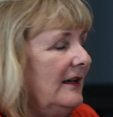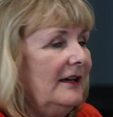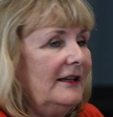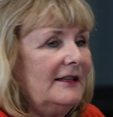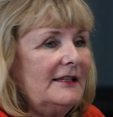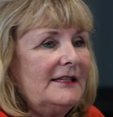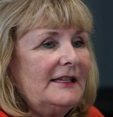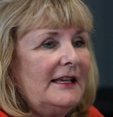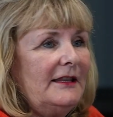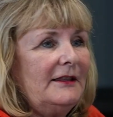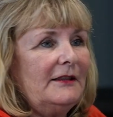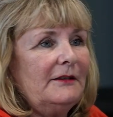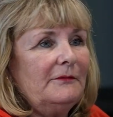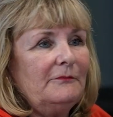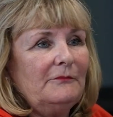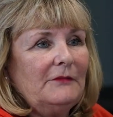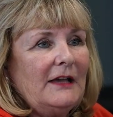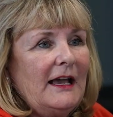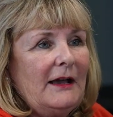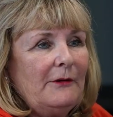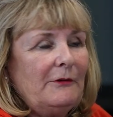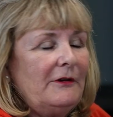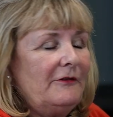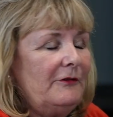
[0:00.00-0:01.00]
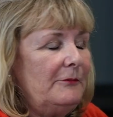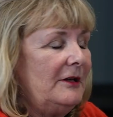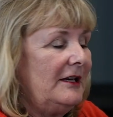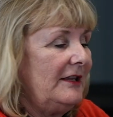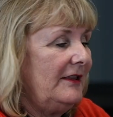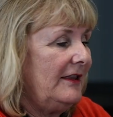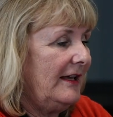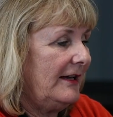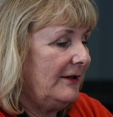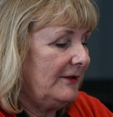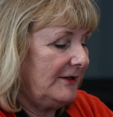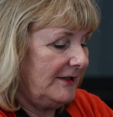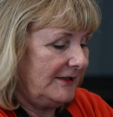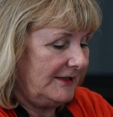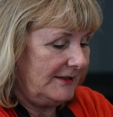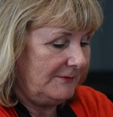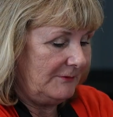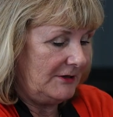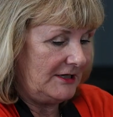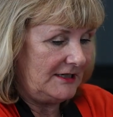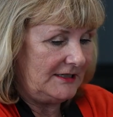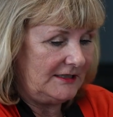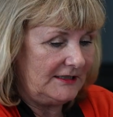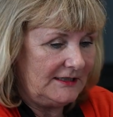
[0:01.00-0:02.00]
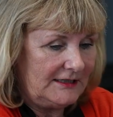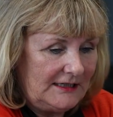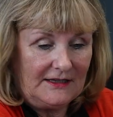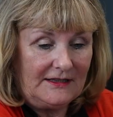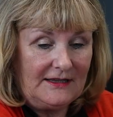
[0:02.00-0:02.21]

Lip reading: and sent them however many thousands of metres.